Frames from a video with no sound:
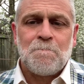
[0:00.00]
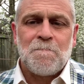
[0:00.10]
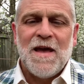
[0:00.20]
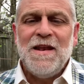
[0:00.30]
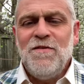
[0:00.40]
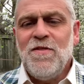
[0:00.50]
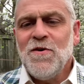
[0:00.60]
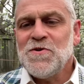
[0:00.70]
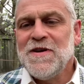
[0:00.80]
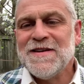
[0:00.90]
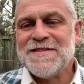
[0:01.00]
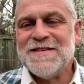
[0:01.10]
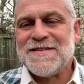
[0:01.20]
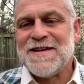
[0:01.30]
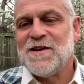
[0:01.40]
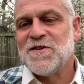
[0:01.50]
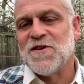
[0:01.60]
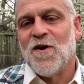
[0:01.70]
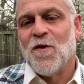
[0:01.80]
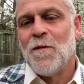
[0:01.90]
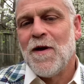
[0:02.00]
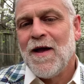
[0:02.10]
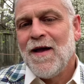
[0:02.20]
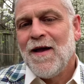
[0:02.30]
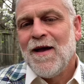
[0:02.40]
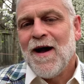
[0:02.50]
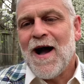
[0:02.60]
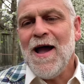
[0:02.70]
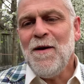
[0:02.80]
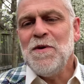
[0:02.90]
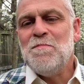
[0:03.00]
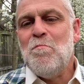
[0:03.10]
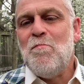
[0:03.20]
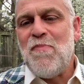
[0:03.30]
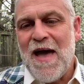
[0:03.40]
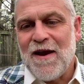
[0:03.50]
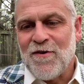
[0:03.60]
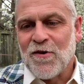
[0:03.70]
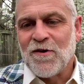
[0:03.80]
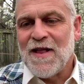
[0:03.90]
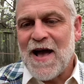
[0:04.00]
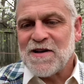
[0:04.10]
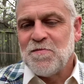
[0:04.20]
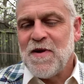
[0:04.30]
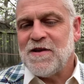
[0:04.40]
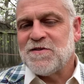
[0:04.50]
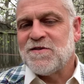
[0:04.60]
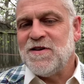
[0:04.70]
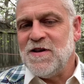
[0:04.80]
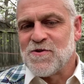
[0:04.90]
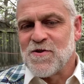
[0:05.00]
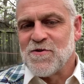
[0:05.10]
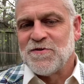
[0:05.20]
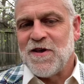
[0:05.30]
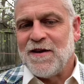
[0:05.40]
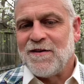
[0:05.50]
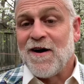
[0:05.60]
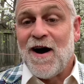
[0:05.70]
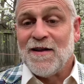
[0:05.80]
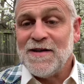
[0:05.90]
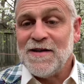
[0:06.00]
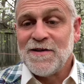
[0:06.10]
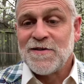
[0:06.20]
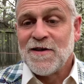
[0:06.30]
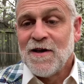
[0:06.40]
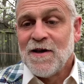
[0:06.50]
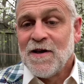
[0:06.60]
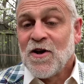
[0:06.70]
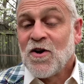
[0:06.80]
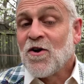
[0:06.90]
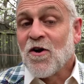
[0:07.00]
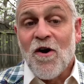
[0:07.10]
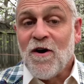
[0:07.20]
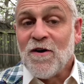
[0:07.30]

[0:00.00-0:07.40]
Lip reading: And even though she doesn't say so, I would bet her classmates, teachers, and colleagues could all